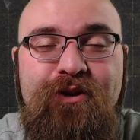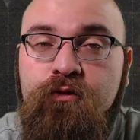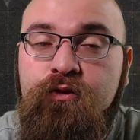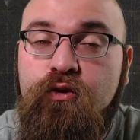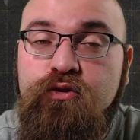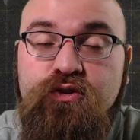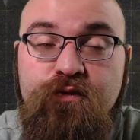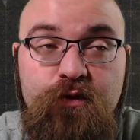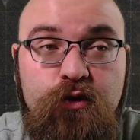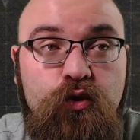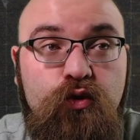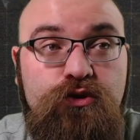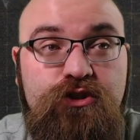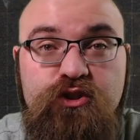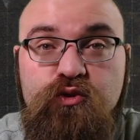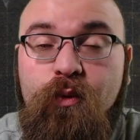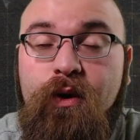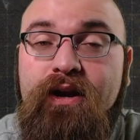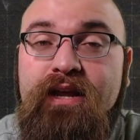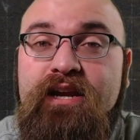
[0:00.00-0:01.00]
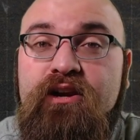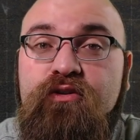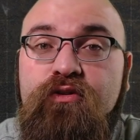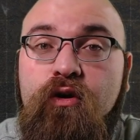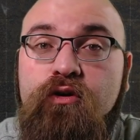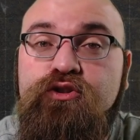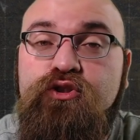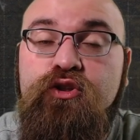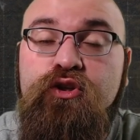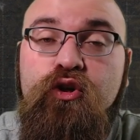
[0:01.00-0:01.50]
For those of you who just want to hear
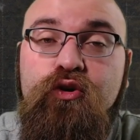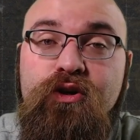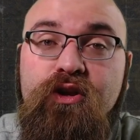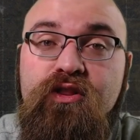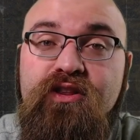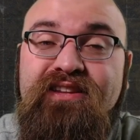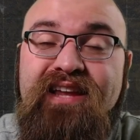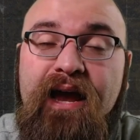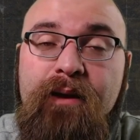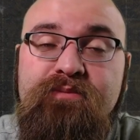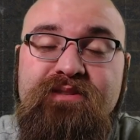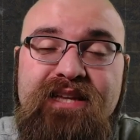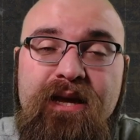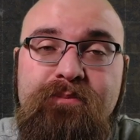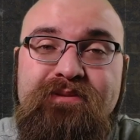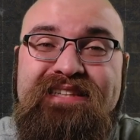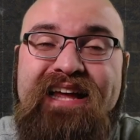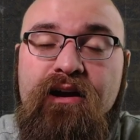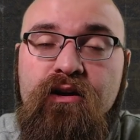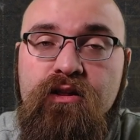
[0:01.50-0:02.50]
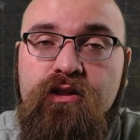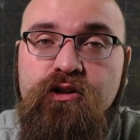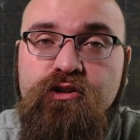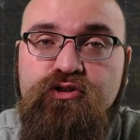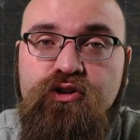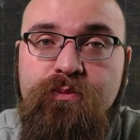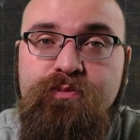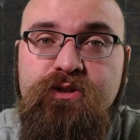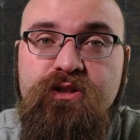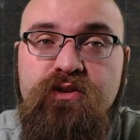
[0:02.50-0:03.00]
those, you can go to the timestamps down in the
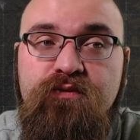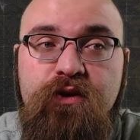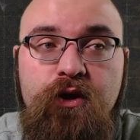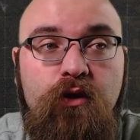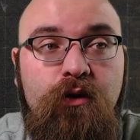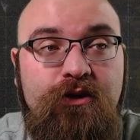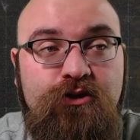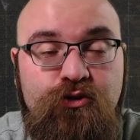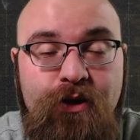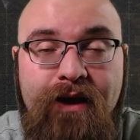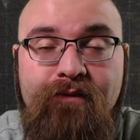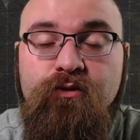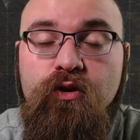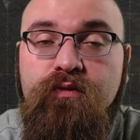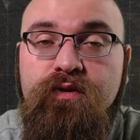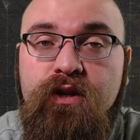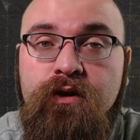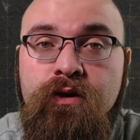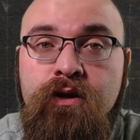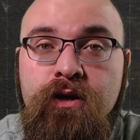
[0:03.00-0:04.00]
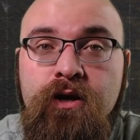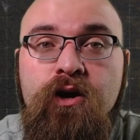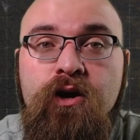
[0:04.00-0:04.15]
description of the video and travel over there.